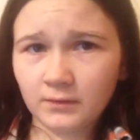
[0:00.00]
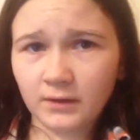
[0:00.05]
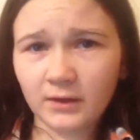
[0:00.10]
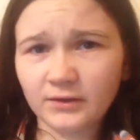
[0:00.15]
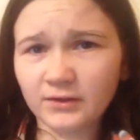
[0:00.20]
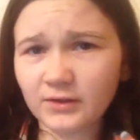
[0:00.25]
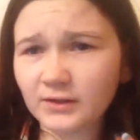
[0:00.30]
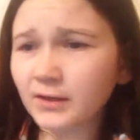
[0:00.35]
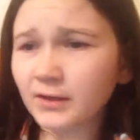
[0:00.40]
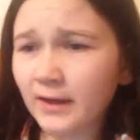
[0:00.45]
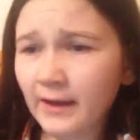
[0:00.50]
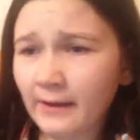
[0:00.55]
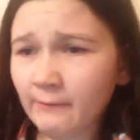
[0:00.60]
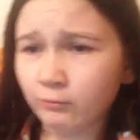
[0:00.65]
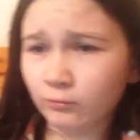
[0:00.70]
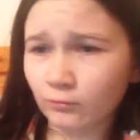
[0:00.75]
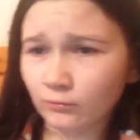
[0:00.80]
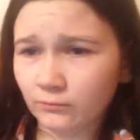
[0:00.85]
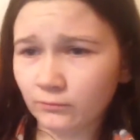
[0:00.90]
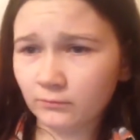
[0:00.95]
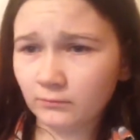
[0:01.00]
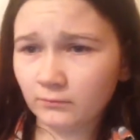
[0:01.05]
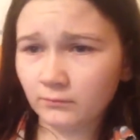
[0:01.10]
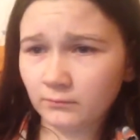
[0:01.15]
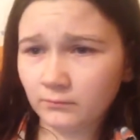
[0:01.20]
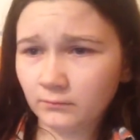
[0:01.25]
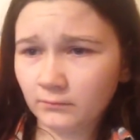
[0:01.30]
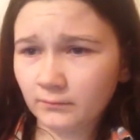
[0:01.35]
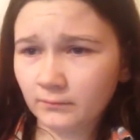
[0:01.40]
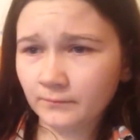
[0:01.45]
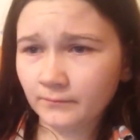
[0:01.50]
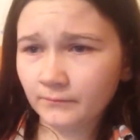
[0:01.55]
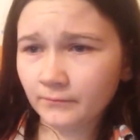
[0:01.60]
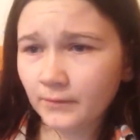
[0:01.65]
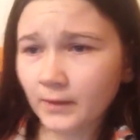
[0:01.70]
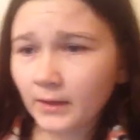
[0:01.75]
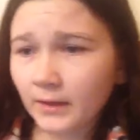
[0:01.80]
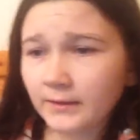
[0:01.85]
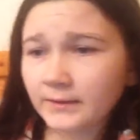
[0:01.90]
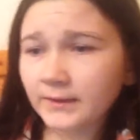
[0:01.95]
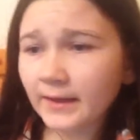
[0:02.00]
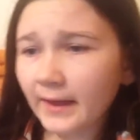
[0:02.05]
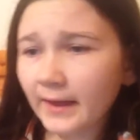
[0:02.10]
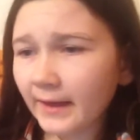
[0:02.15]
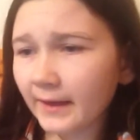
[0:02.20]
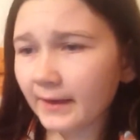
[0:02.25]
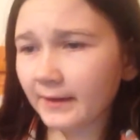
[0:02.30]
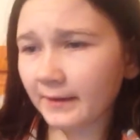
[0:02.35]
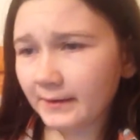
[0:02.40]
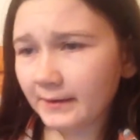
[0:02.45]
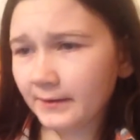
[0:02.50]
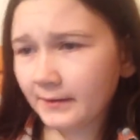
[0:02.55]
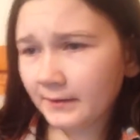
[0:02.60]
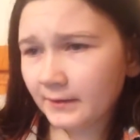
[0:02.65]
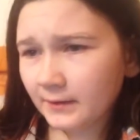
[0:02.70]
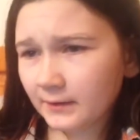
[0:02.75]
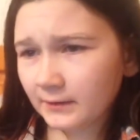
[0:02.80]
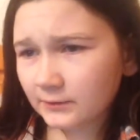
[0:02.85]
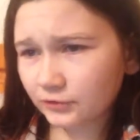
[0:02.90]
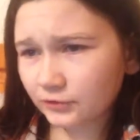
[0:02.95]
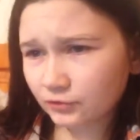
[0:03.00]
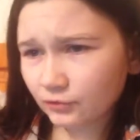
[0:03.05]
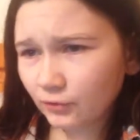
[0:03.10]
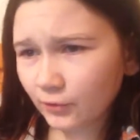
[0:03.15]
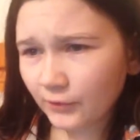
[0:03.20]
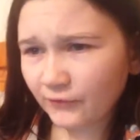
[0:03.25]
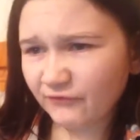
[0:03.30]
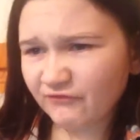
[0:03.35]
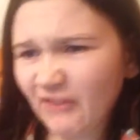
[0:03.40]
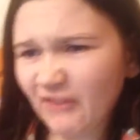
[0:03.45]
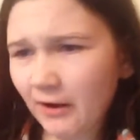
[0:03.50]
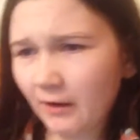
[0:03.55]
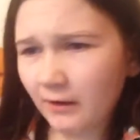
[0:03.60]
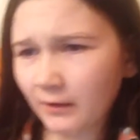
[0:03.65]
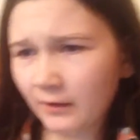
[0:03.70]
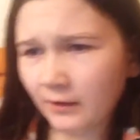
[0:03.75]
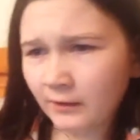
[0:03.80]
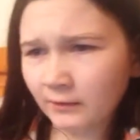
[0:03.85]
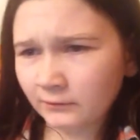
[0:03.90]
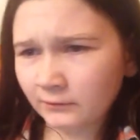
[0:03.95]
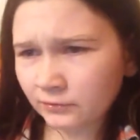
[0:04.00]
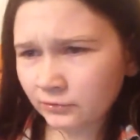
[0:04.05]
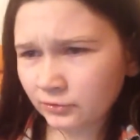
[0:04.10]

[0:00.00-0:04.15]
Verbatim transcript: I think I have. Yeah, I saw the fox,